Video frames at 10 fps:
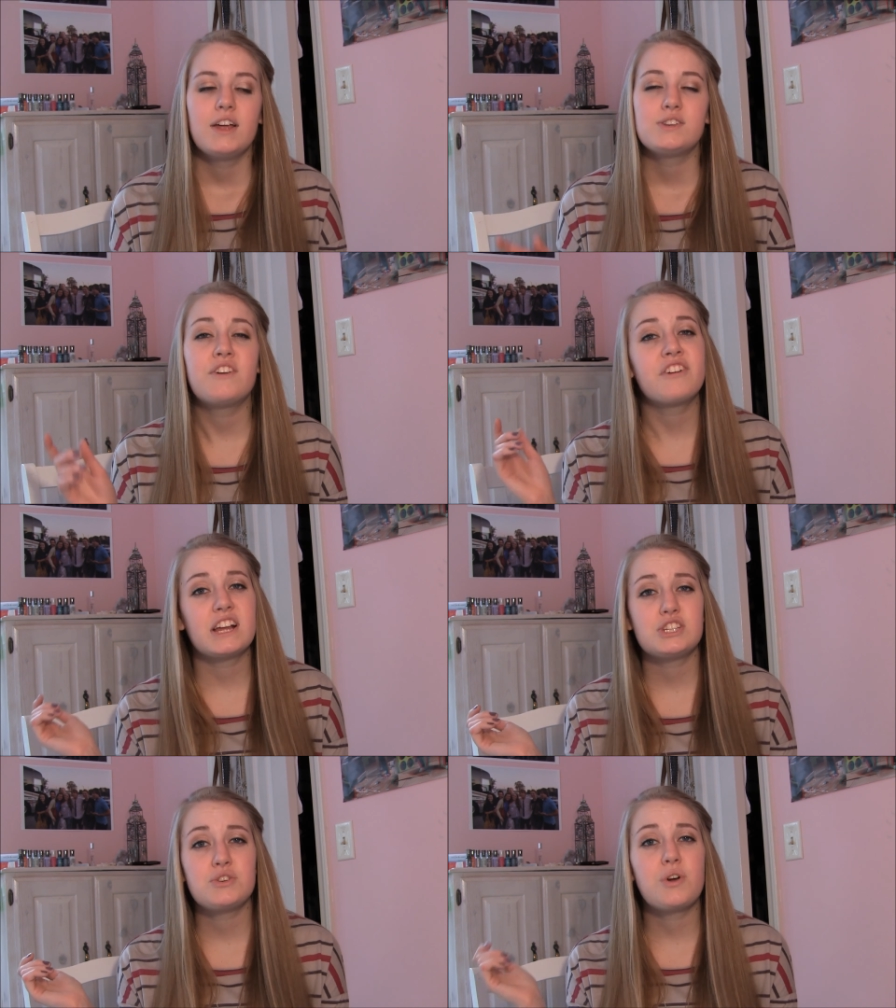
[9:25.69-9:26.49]
Don't
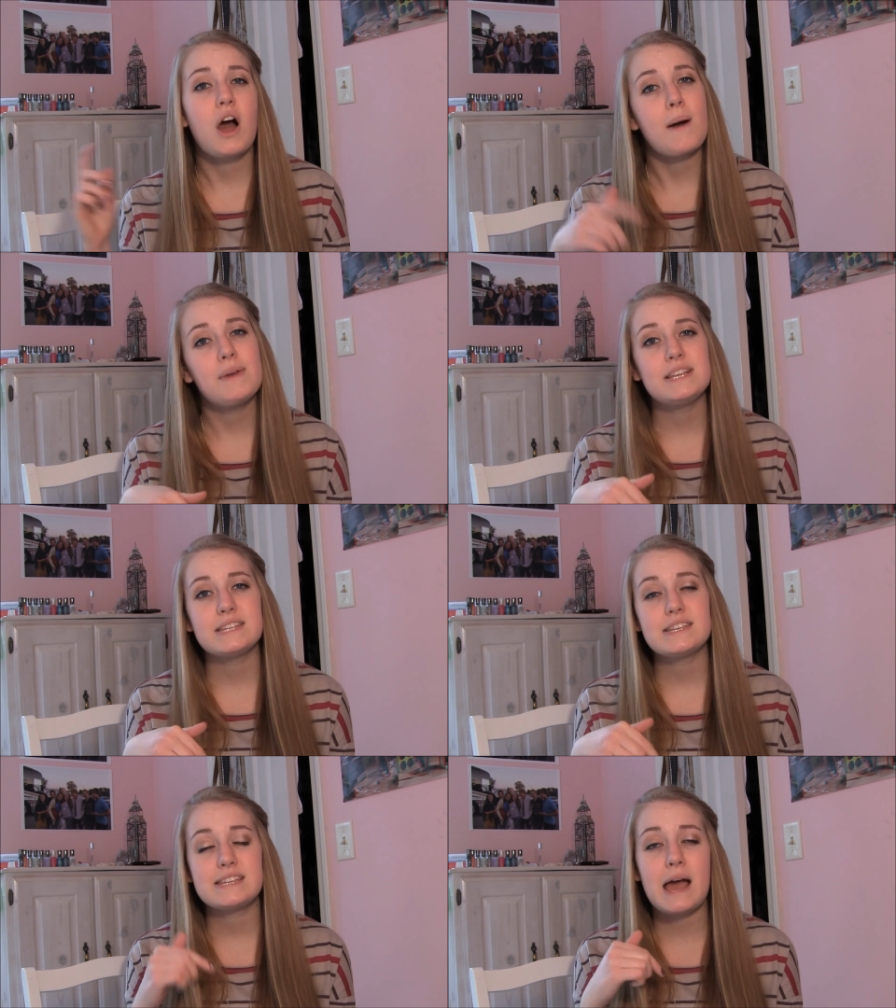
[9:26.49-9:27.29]
forget to
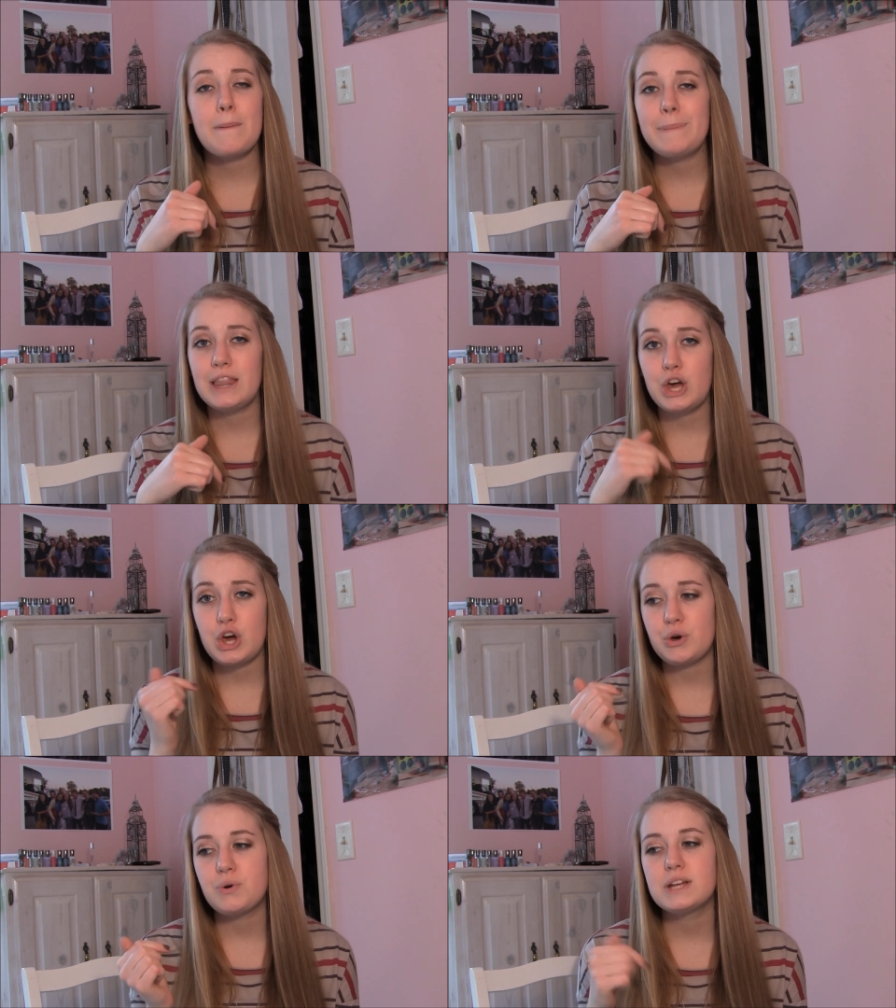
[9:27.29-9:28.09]
comment down
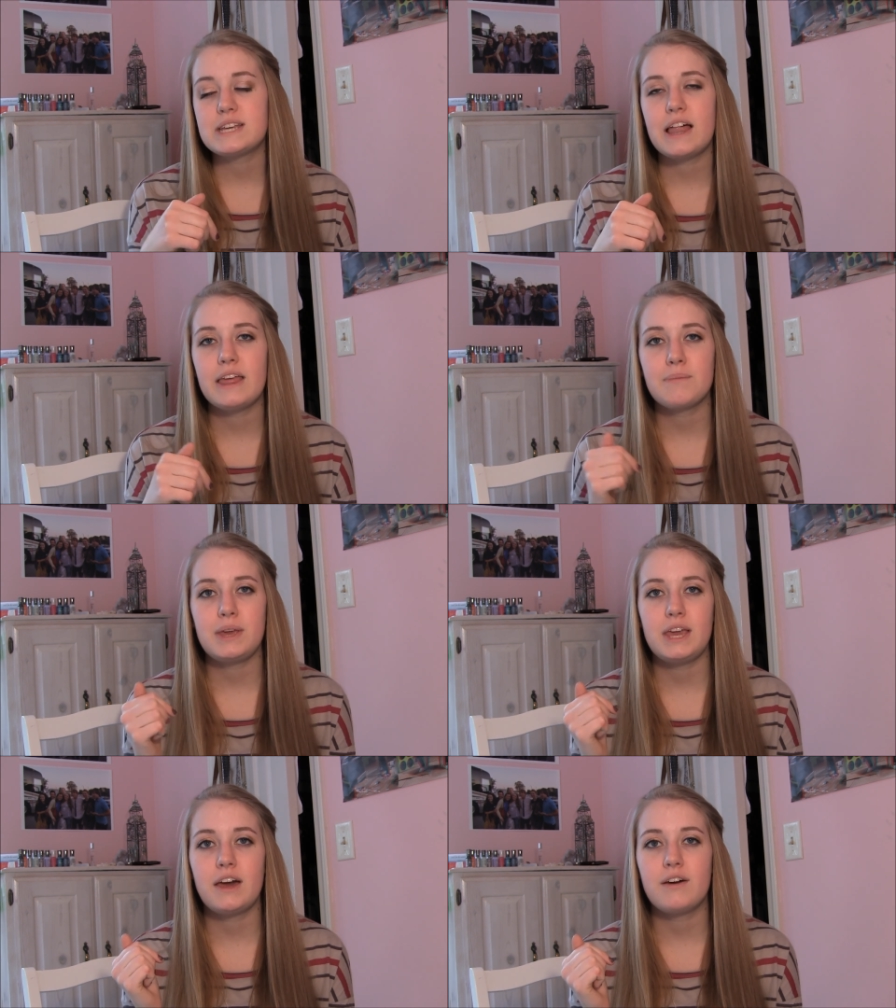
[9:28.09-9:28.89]
below telling
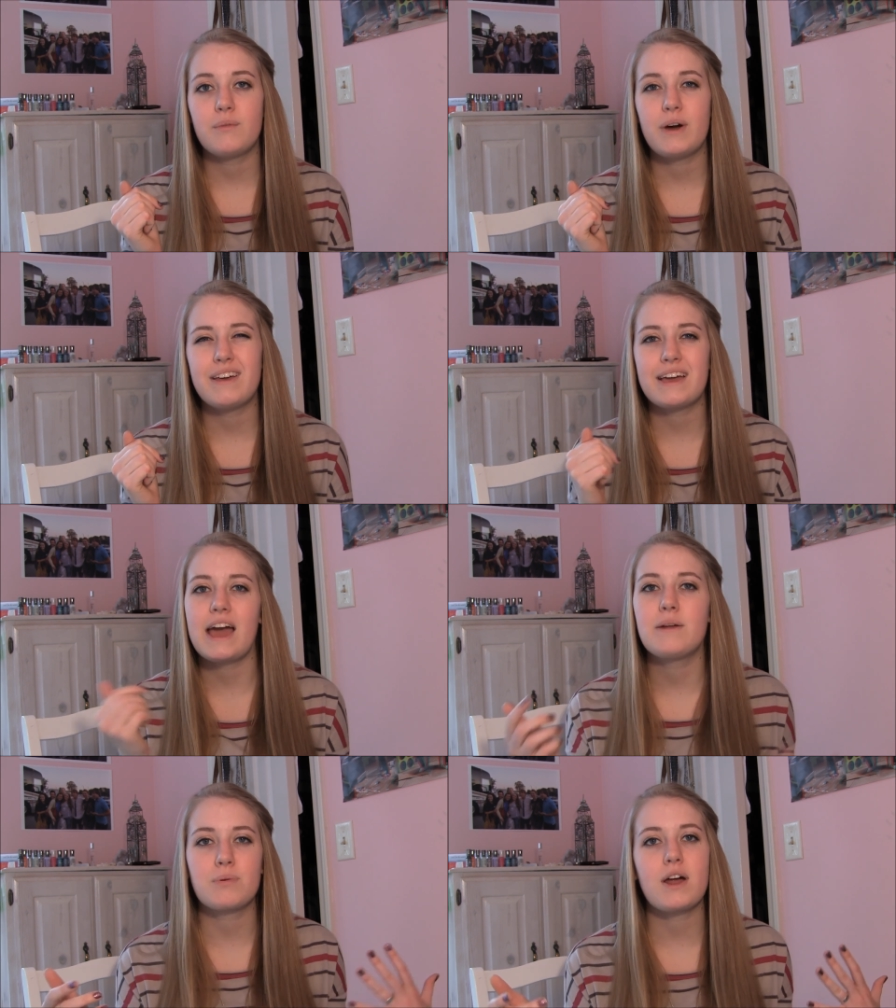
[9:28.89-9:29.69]
me what
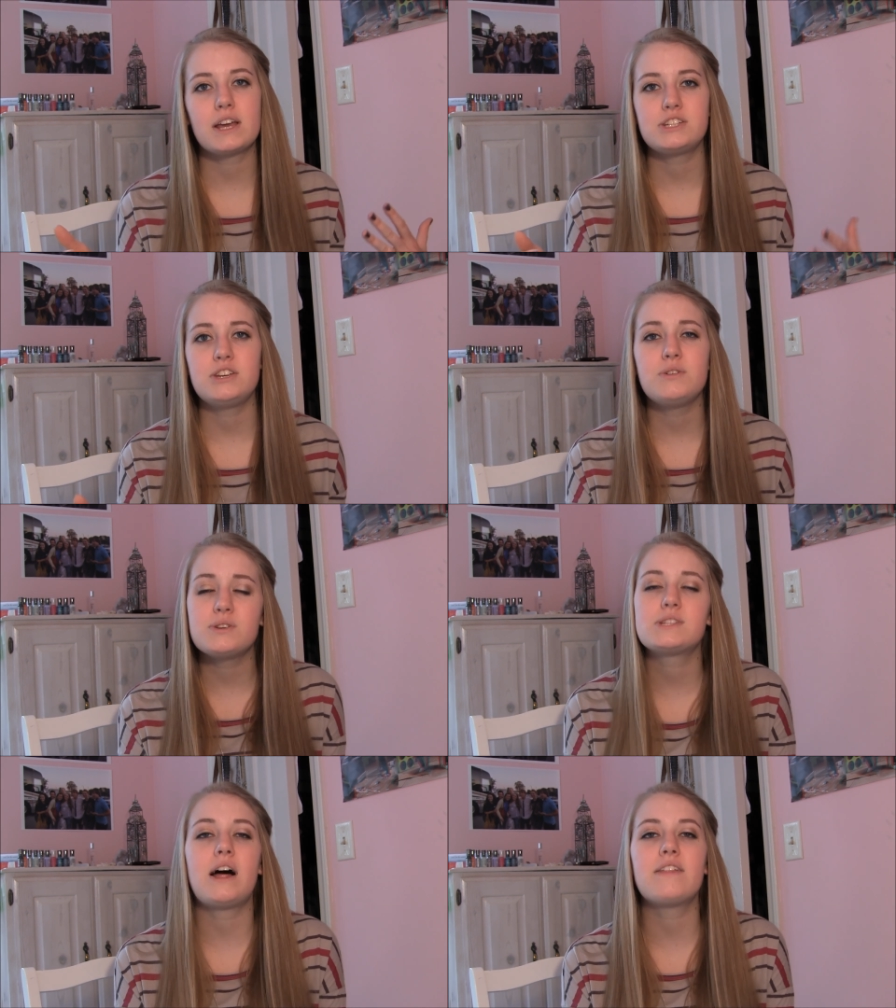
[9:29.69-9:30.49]
kind of products you
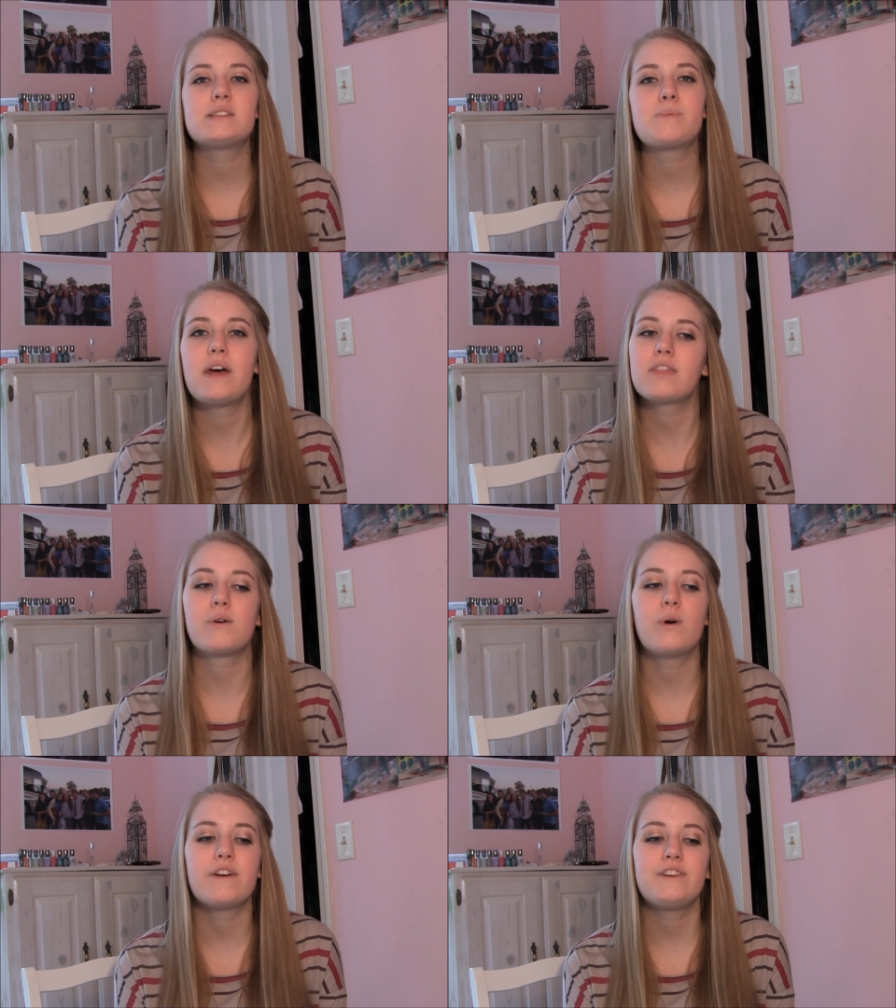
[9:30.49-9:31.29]
used a lot this month,
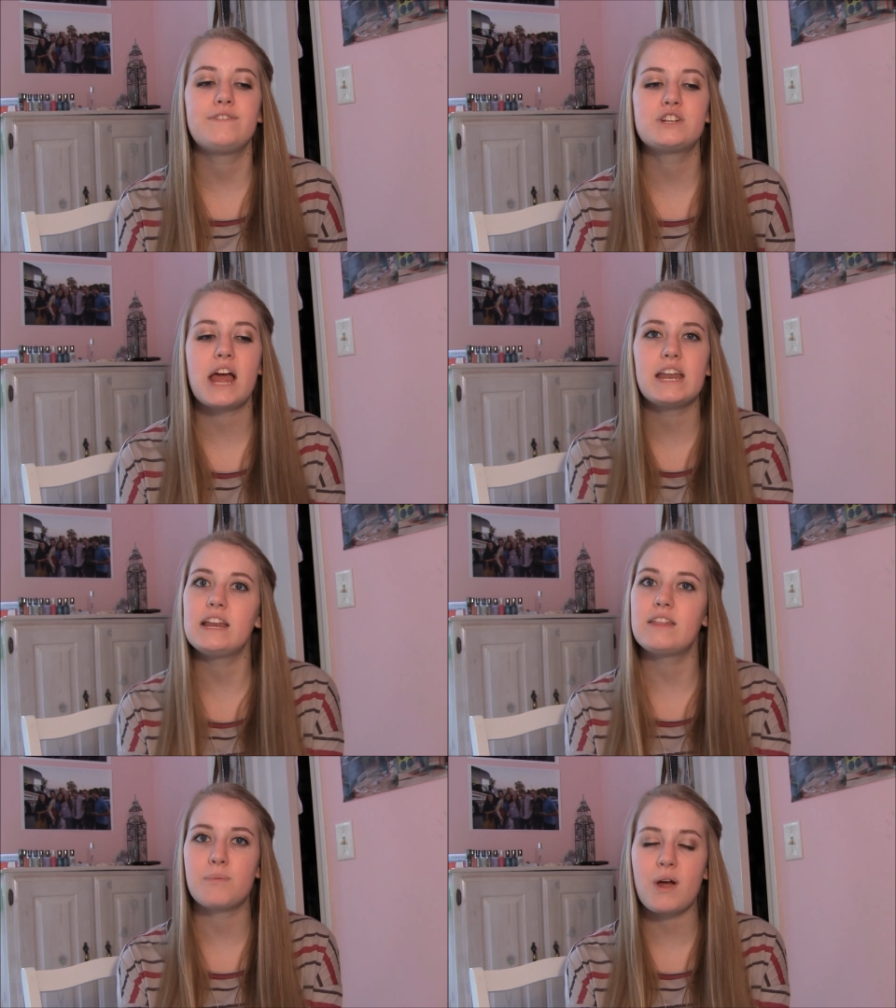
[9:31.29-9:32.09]
or if you've tried
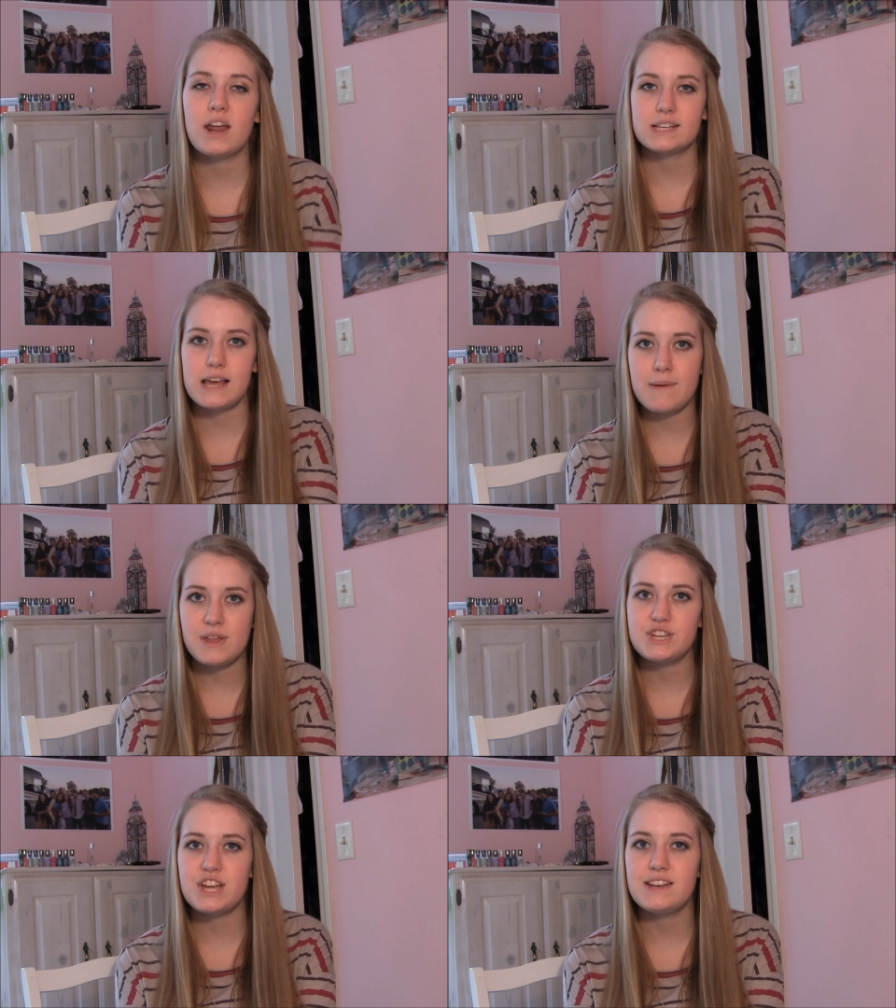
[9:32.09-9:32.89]
any of the products I
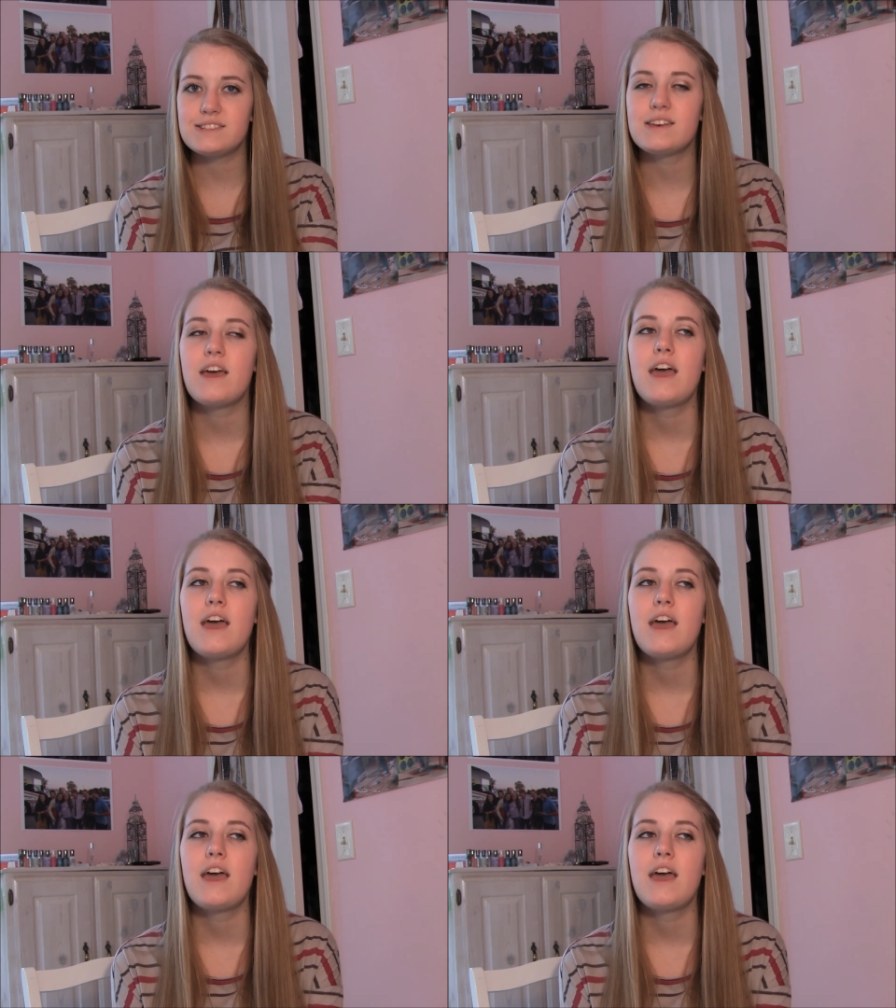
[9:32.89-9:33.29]
mentioned.